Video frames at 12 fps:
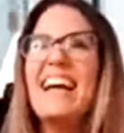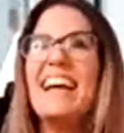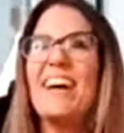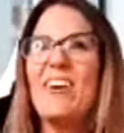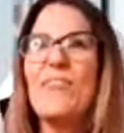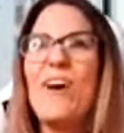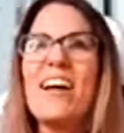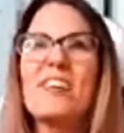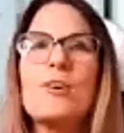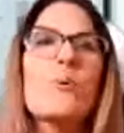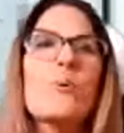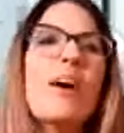What
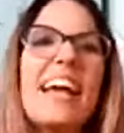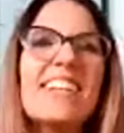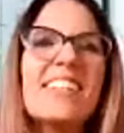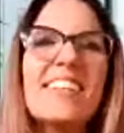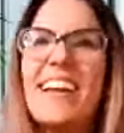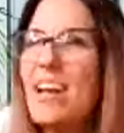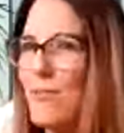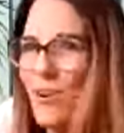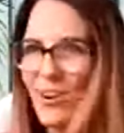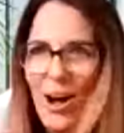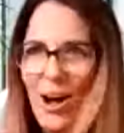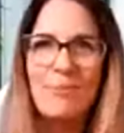you wish, it will
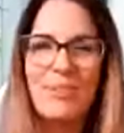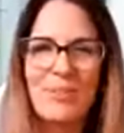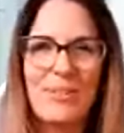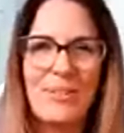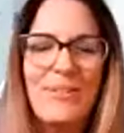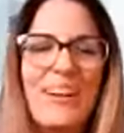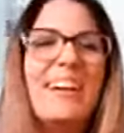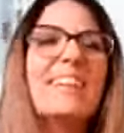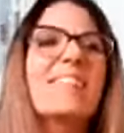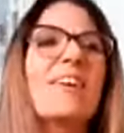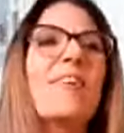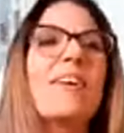come true.
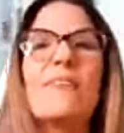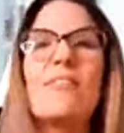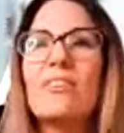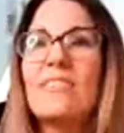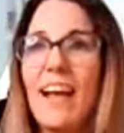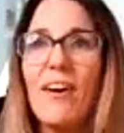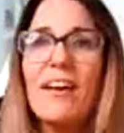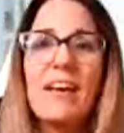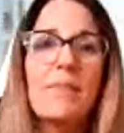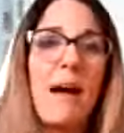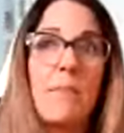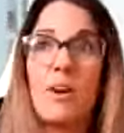So if you tell
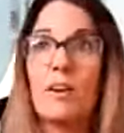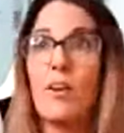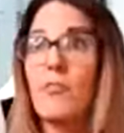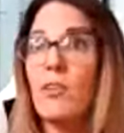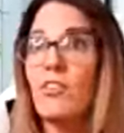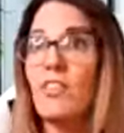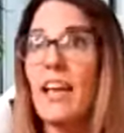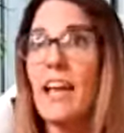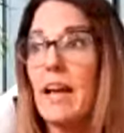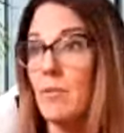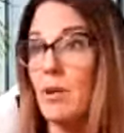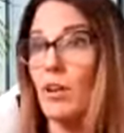him, I'm gonna feel sick,
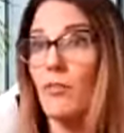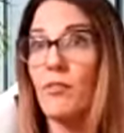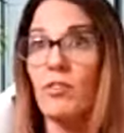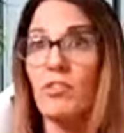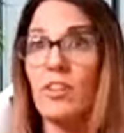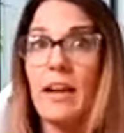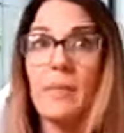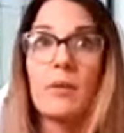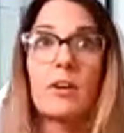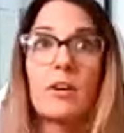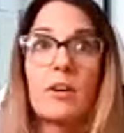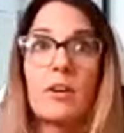I'm gonna feel sick, I'm
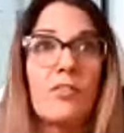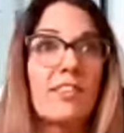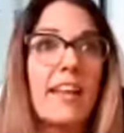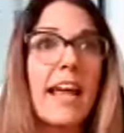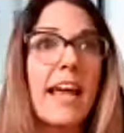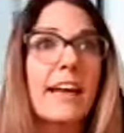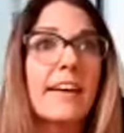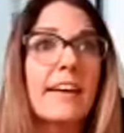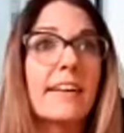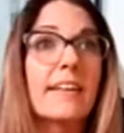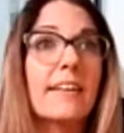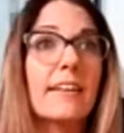gonna feel sick,
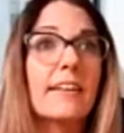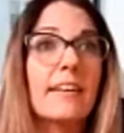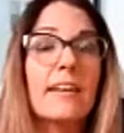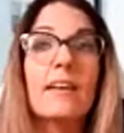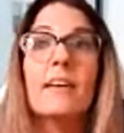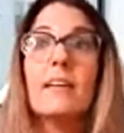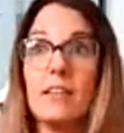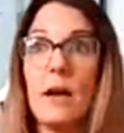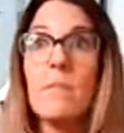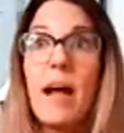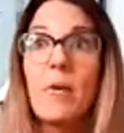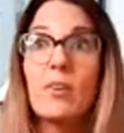the
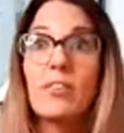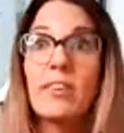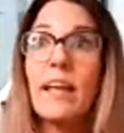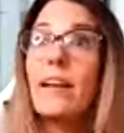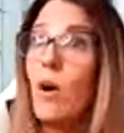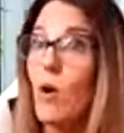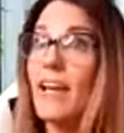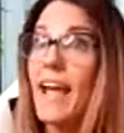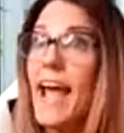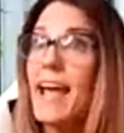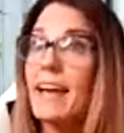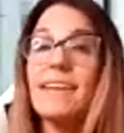mind will say,
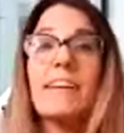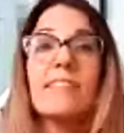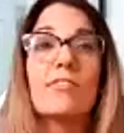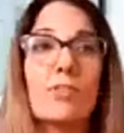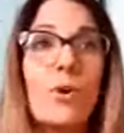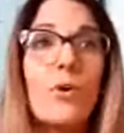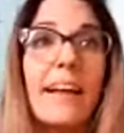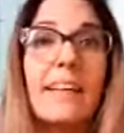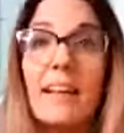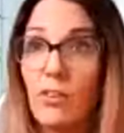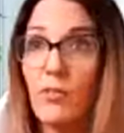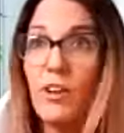okay, let's do it,
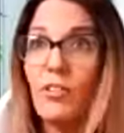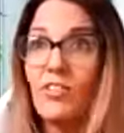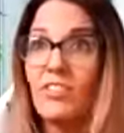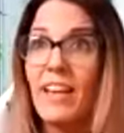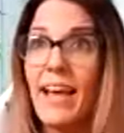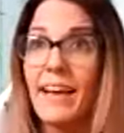let's feel sick.